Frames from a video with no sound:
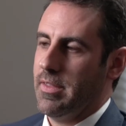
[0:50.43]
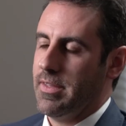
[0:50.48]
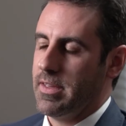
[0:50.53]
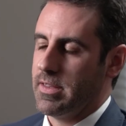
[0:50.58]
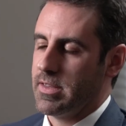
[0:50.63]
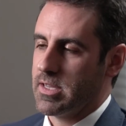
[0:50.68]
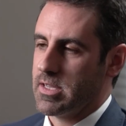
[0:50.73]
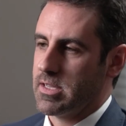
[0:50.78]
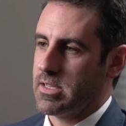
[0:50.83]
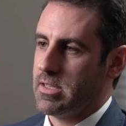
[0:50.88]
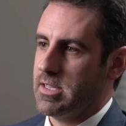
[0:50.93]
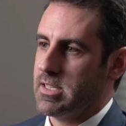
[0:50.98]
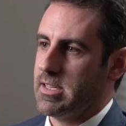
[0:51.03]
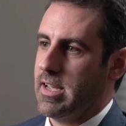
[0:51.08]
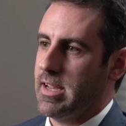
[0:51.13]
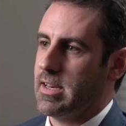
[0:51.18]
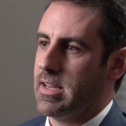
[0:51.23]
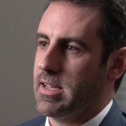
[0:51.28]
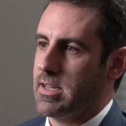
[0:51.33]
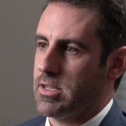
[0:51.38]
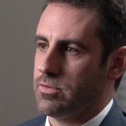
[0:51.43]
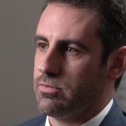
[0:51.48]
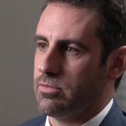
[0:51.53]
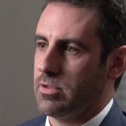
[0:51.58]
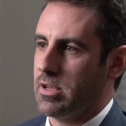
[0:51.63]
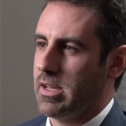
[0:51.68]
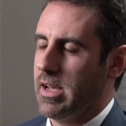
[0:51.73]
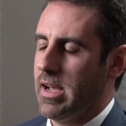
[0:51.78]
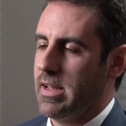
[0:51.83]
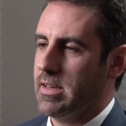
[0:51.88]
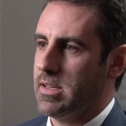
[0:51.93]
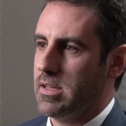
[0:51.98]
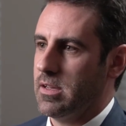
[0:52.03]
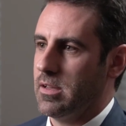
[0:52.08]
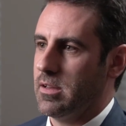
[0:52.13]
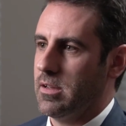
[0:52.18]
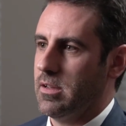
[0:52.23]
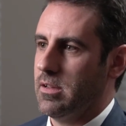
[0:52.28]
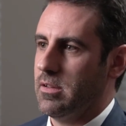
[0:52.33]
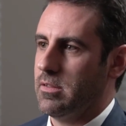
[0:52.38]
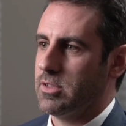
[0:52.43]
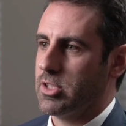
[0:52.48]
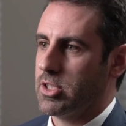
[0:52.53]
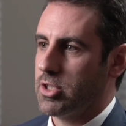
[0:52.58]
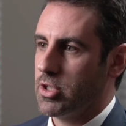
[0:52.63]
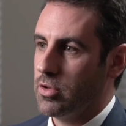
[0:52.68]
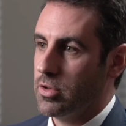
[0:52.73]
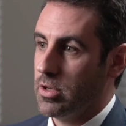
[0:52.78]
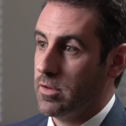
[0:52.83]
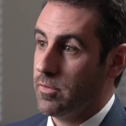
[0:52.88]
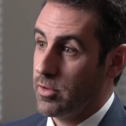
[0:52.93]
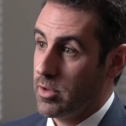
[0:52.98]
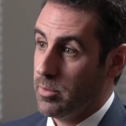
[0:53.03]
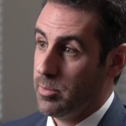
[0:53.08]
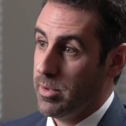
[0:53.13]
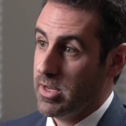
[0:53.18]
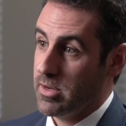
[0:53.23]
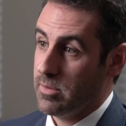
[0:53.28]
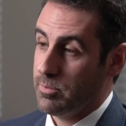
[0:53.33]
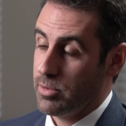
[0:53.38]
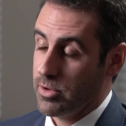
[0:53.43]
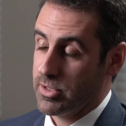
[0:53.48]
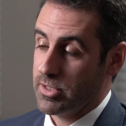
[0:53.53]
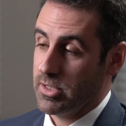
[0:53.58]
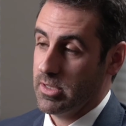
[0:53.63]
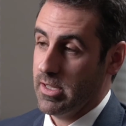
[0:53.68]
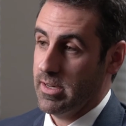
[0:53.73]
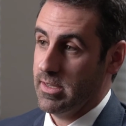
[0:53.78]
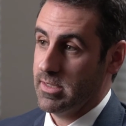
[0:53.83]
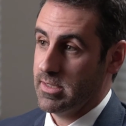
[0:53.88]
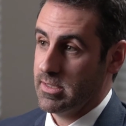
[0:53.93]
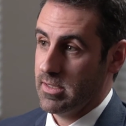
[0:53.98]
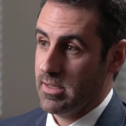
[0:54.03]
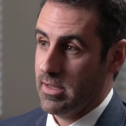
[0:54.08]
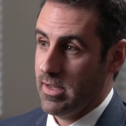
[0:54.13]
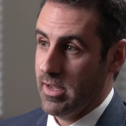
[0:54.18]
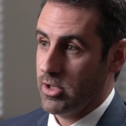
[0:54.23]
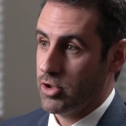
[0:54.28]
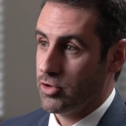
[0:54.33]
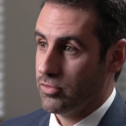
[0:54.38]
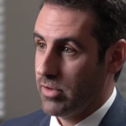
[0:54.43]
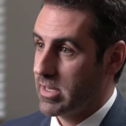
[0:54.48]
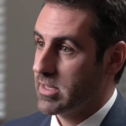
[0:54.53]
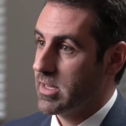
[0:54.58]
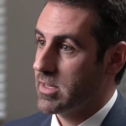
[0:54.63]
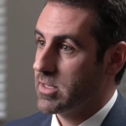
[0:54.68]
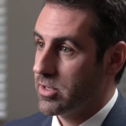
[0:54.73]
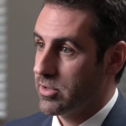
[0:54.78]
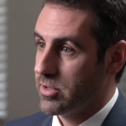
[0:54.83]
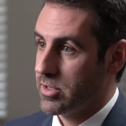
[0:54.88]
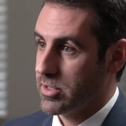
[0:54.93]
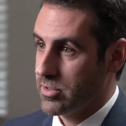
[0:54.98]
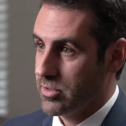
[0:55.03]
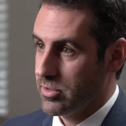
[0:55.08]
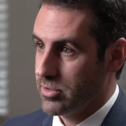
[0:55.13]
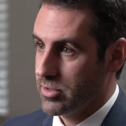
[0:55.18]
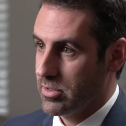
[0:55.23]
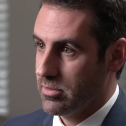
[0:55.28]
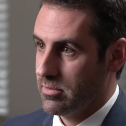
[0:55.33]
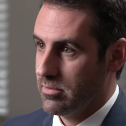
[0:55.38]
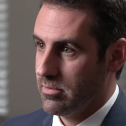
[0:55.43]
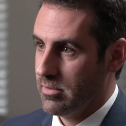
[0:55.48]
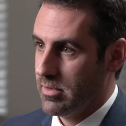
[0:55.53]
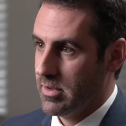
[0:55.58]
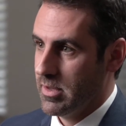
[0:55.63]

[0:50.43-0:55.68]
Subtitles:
I think this technique is really ideally suited for the person that is a direct anterior surgeon